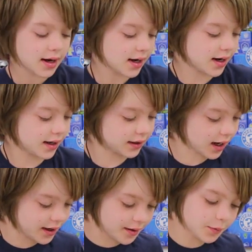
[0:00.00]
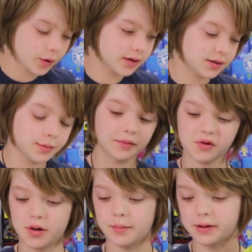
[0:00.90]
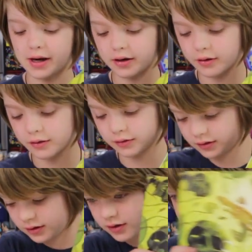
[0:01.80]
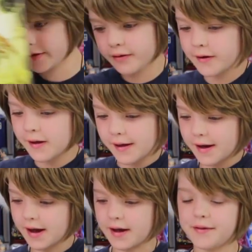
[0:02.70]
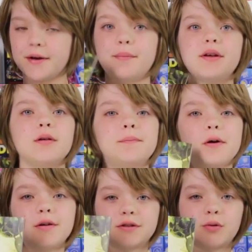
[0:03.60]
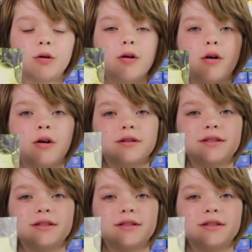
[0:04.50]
and I am going to be reviewing Planet Hulk 2 and the Unbeatable Squirrel Girl